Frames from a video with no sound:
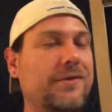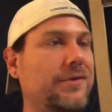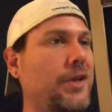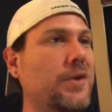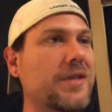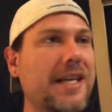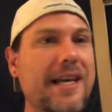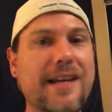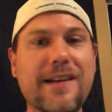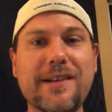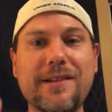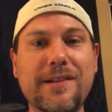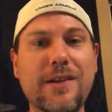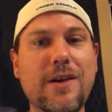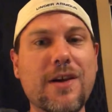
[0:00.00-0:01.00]
goes ahead
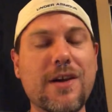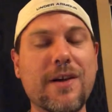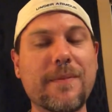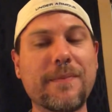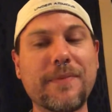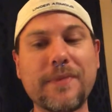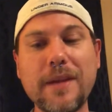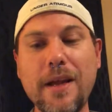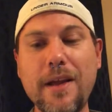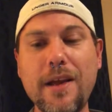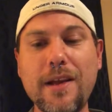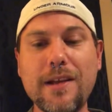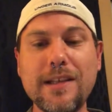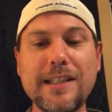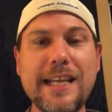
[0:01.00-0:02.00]
and
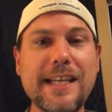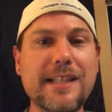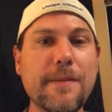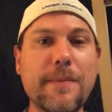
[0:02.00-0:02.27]
takes